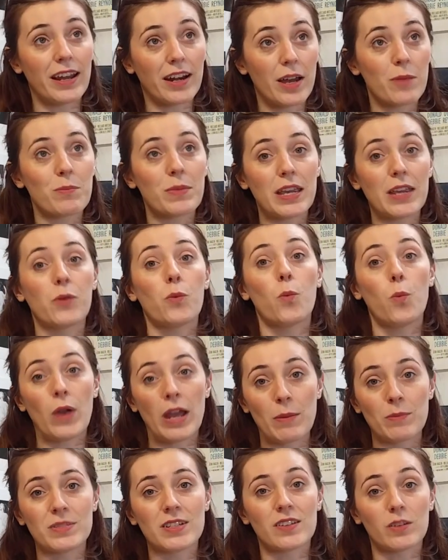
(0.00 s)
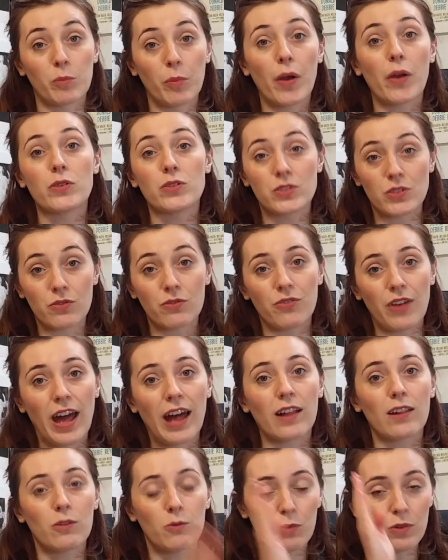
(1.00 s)
and I mean whipped as opposed to
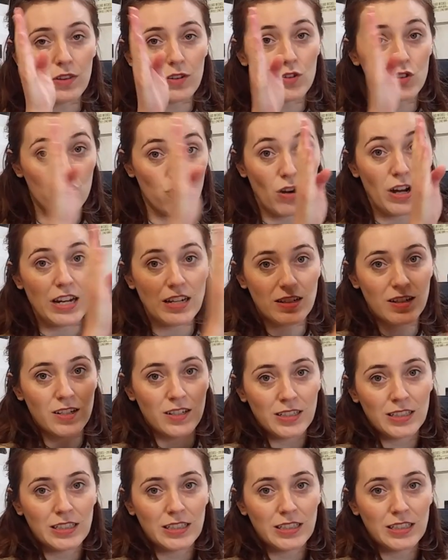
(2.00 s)
fell, with a straight